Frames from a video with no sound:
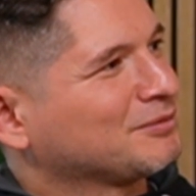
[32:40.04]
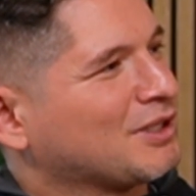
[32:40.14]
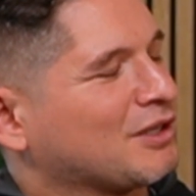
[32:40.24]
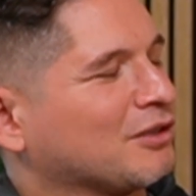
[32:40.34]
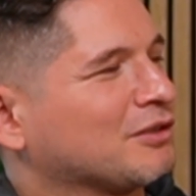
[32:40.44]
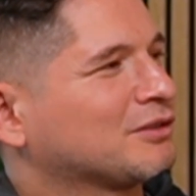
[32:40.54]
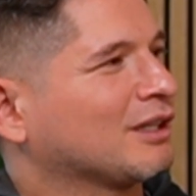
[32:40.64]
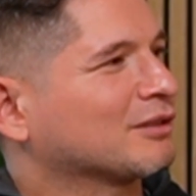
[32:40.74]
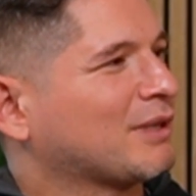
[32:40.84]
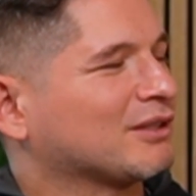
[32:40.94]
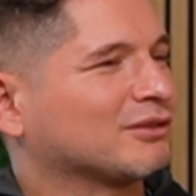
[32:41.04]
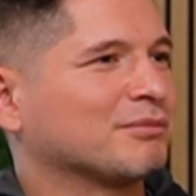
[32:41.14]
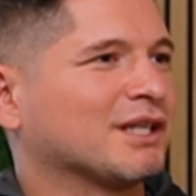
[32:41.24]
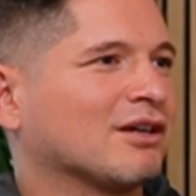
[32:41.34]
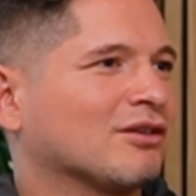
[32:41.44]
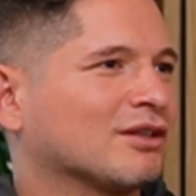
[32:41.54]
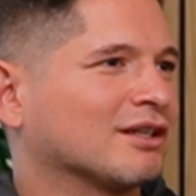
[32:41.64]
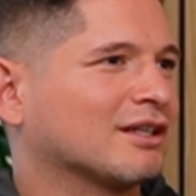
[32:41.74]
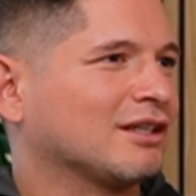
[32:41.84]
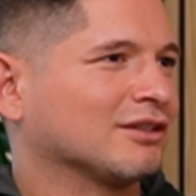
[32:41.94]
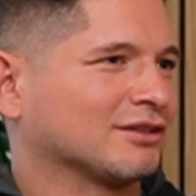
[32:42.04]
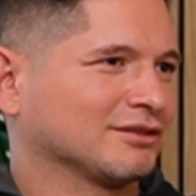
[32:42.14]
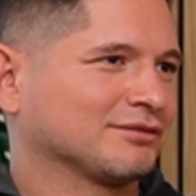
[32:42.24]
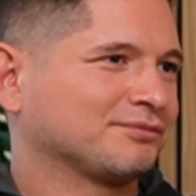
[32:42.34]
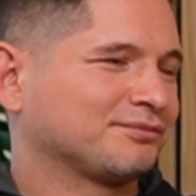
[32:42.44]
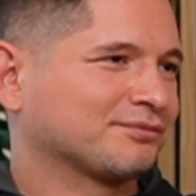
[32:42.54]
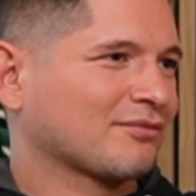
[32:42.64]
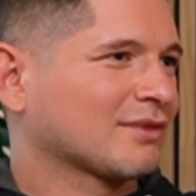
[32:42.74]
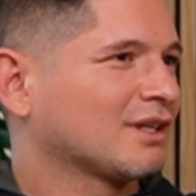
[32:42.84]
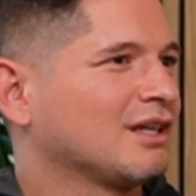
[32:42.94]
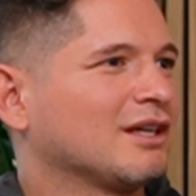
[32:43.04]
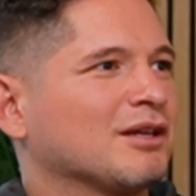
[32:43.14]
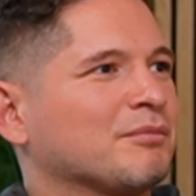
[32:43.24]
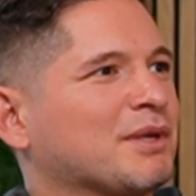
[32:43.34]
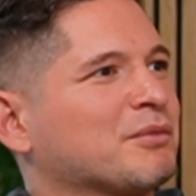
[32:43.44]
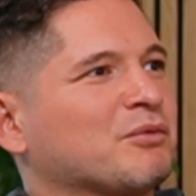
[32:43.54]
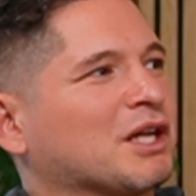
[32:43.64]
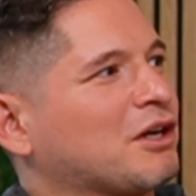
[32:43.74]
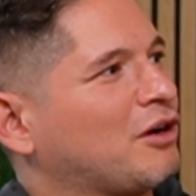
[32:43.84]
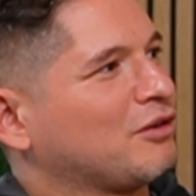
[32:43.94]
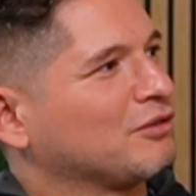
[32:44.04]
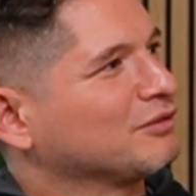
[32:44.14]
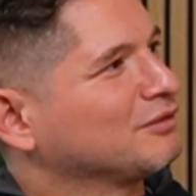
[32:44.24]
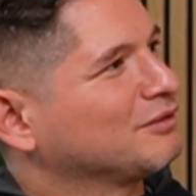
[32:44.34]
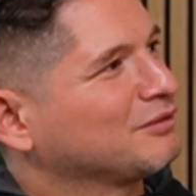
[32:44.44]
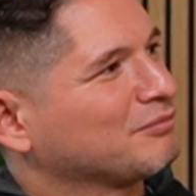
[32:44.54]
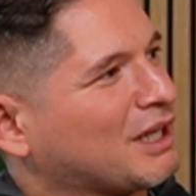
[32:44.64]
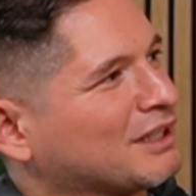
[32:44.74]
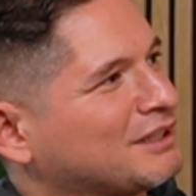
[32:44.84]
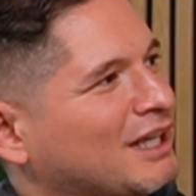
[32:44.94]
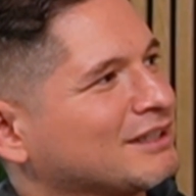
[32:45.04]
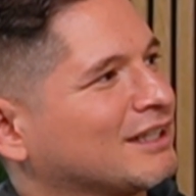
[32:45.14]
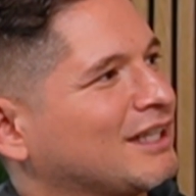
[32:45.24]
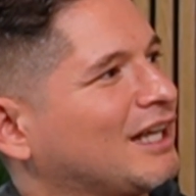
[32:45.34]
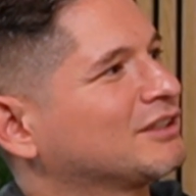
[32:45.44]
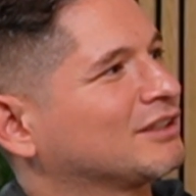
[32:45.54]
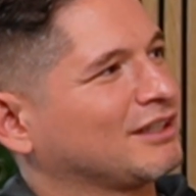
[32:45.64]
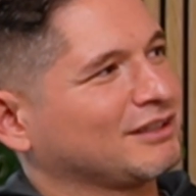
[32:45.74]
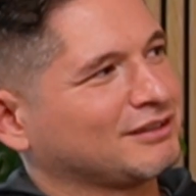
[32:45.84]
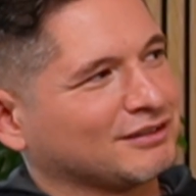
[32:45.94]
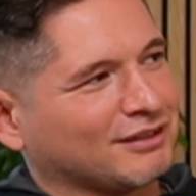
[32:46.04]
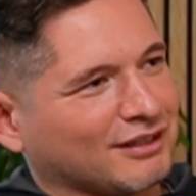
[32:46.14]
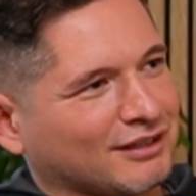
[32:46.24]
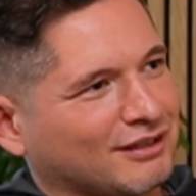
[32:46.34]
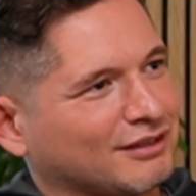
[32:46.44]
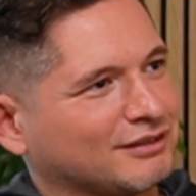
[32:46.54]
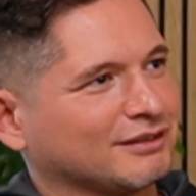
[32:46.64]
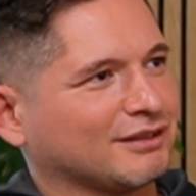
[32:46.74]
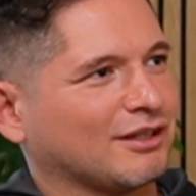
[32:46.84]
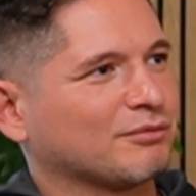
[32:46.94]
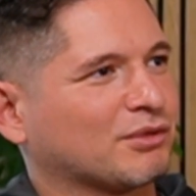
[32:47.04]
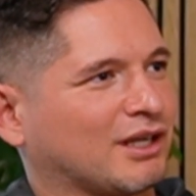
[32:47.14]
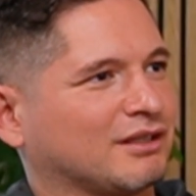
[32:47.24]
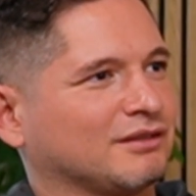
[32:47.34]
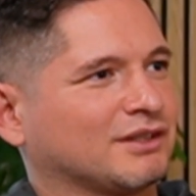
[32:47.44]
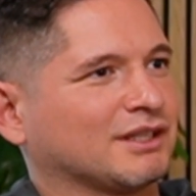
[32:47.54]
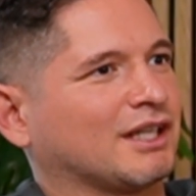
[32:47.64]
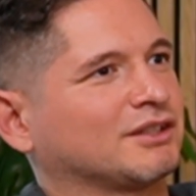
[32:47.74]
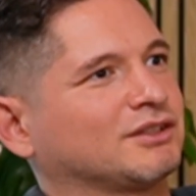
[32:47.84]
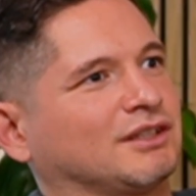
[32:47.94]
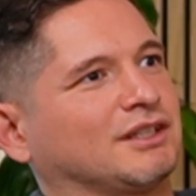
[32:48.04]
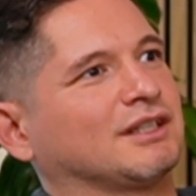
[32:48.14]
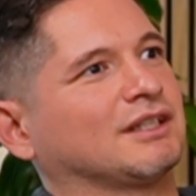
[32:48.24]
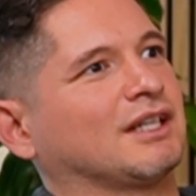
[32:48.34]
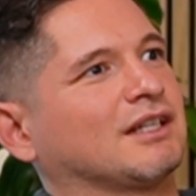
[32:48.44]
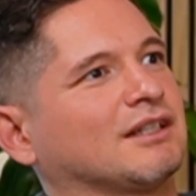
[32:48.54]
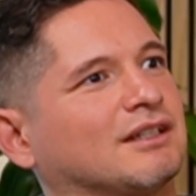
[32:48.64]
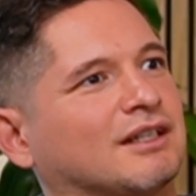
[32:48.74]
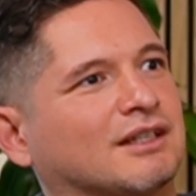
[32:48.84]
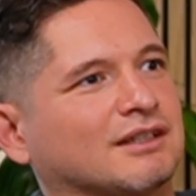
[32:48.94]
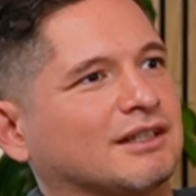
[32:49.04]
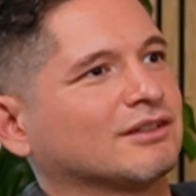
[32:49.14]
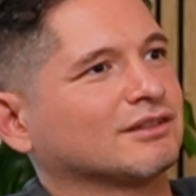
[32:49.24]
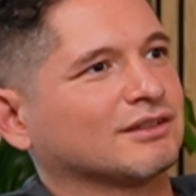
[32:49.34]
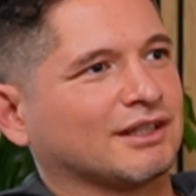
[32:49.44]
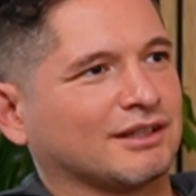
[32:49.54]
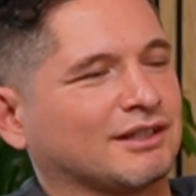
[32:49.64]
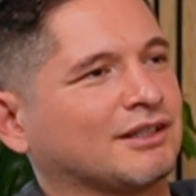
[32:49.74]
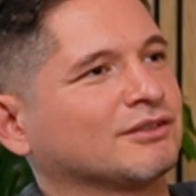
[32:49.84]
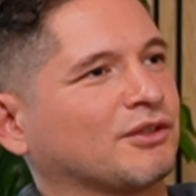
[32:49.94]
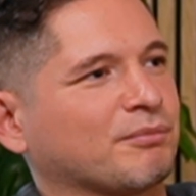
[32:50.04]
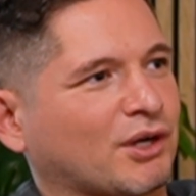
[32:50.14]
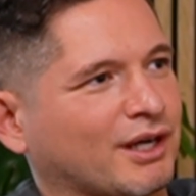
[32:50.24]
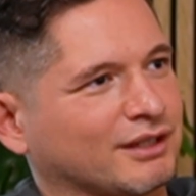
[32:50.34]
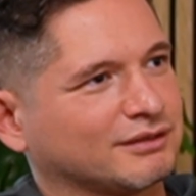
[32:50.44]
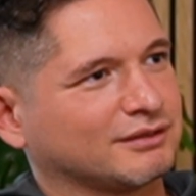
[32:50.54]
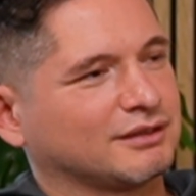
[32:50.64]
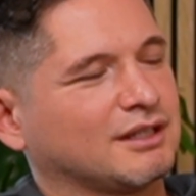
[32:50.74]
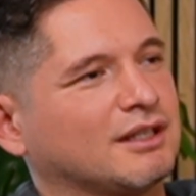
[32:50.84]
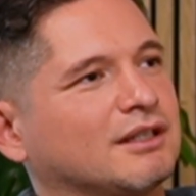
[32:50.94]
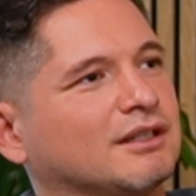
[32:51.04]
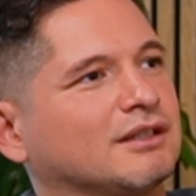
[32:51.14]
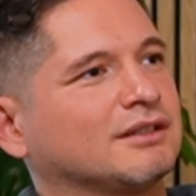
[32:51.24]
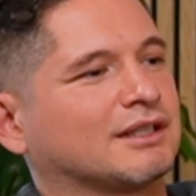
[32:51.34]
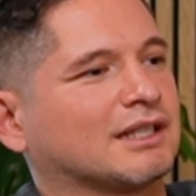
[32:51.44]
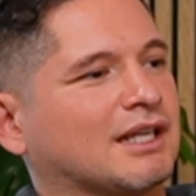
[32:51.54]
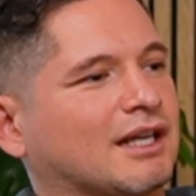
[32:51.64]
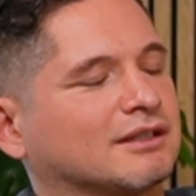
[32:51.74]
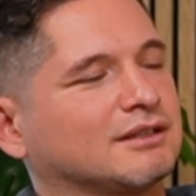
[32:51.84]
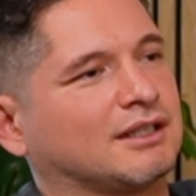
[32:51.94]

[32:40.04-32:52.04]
You know, you talked about somebody owning a color. People want to own monetized connection. This is their brand of connection, and here's the price to connect.